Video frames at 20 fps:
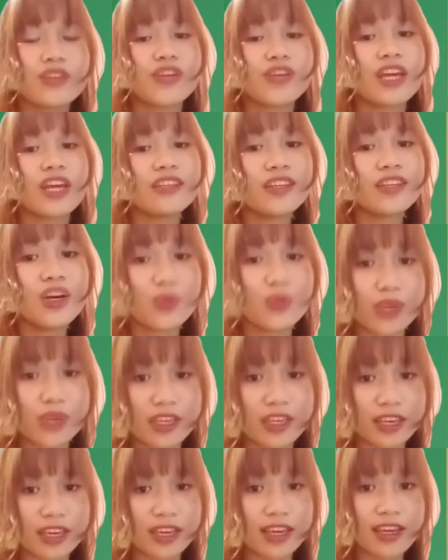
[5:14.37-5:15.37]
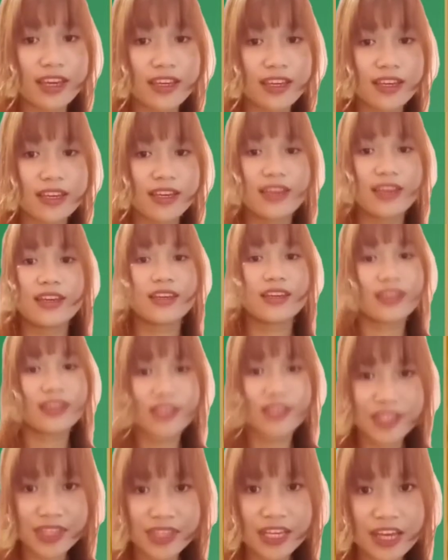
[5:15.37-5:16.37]
Creating a wiki,
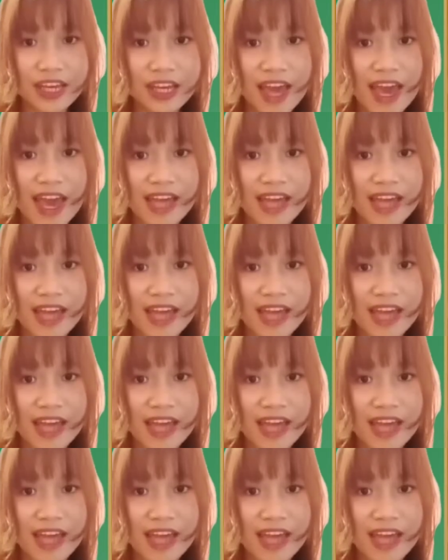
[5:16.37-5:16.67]
editing